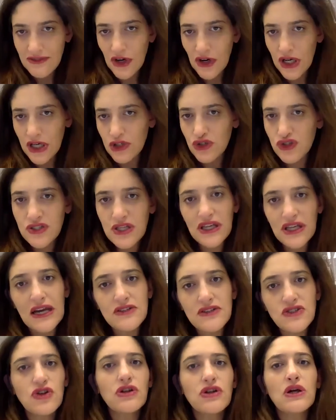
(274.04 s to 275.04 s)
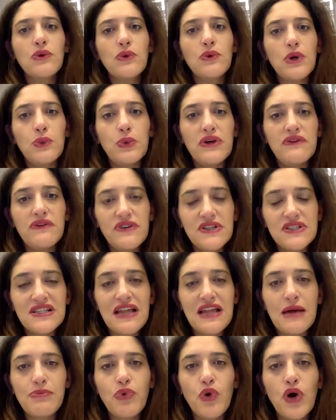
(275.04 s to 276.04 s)
very interesting, and I certainly want to revisit
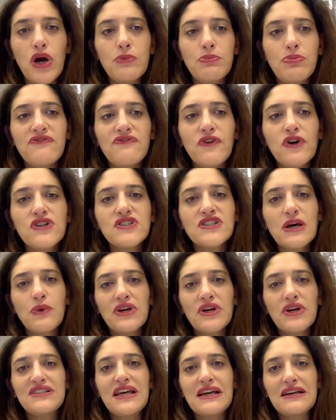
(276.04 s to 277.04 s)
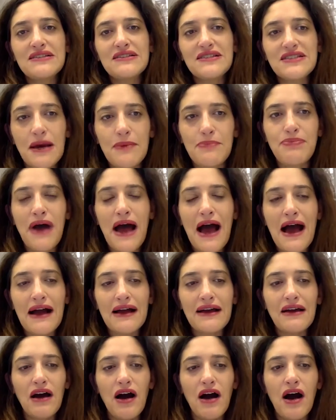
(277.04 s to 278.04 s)
that point. But first, I want to take a step
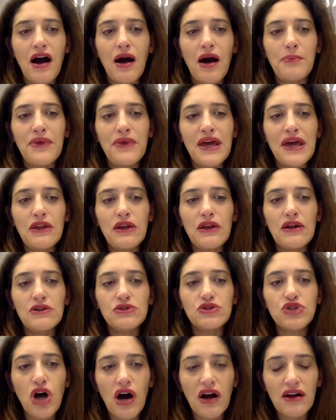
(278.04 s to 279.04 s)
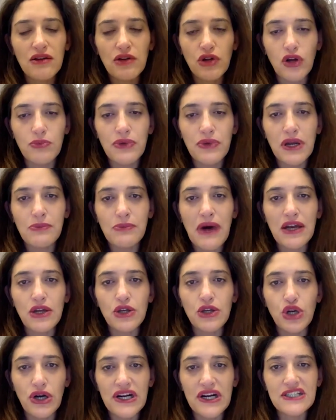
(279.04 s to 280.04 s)
back and talk a little bit about
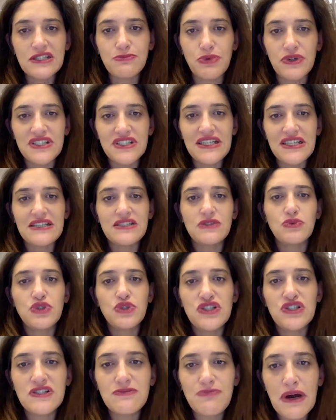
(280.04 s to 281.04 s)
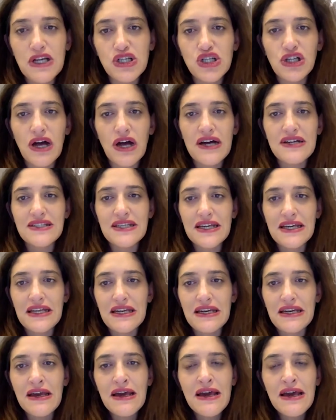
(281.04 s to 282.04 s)
your expertise, which is specializing
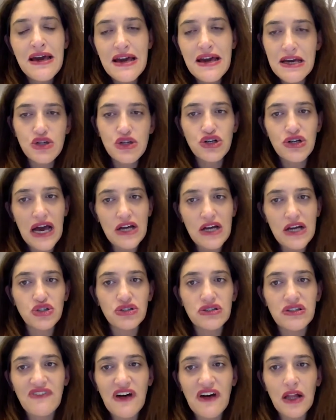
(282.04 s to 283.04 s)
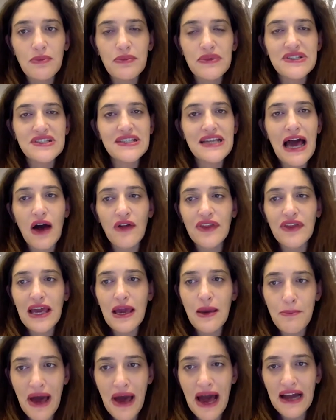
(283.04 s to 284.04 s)
in international developments and how they
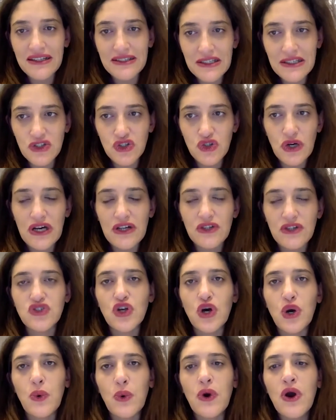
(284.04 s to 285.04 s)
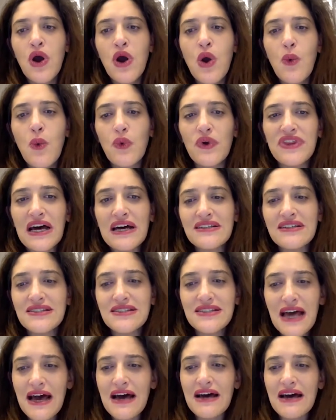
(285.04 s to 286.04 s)
impact Israel. So with that
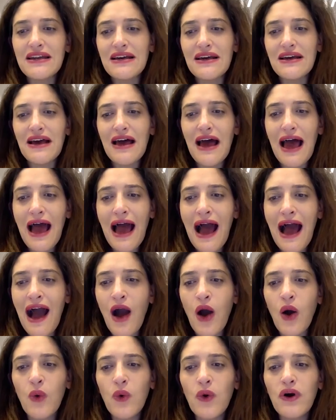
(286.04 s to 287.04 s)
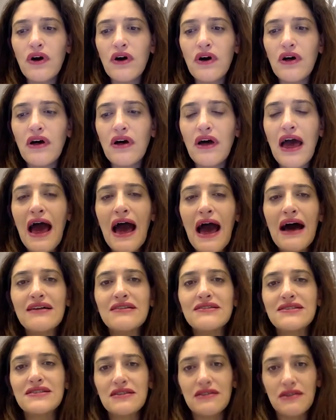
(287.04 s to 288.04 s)
said, how
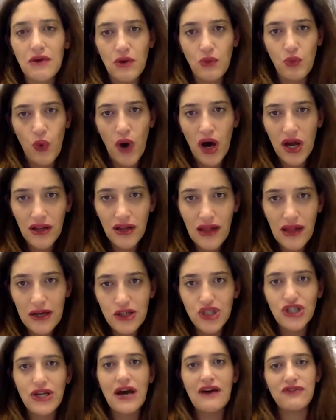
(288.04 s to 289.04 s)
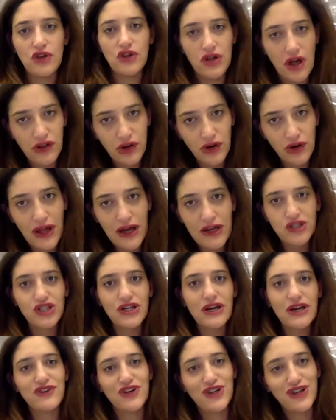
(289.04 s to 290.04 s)
has one election after another
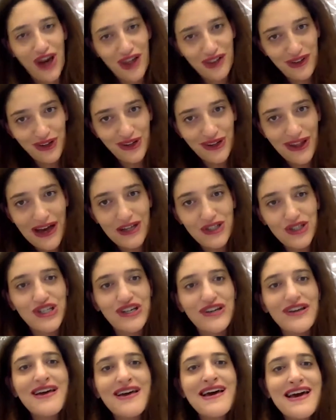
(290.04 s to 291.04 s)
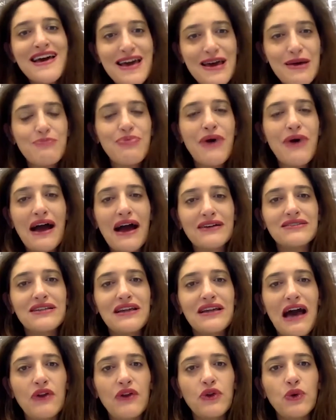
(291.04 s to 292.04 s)
election impacted
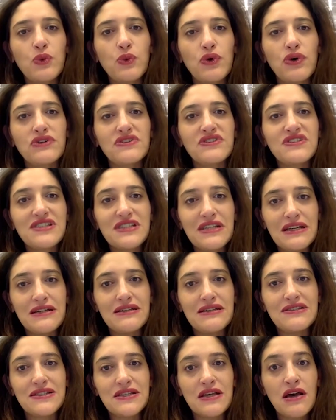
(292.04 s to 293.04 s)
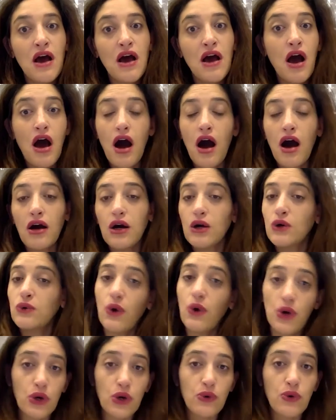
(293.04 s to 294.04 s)
how the world sees,
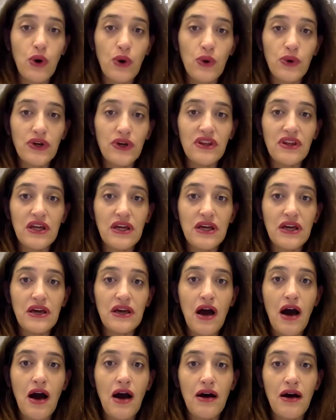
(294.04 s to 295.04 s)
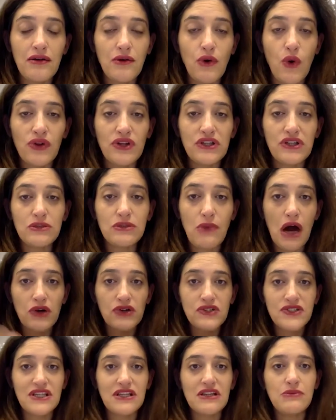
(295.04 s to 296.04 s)
quote unquote, the only
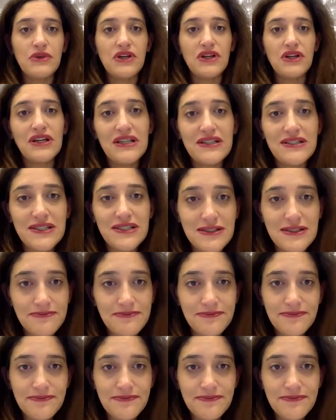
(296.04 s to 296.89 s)
democracy in the Middle East?